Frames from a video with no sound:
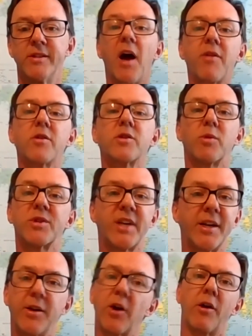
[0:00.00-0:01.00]
And others will
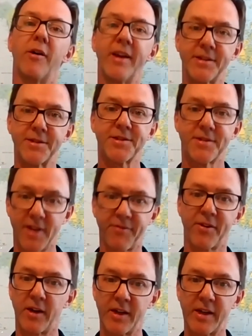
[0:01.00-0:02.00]
say, no, it's
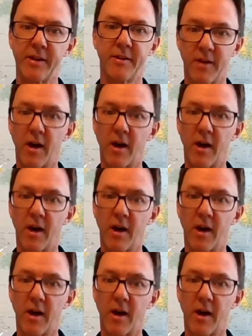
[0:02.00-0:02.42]
definitely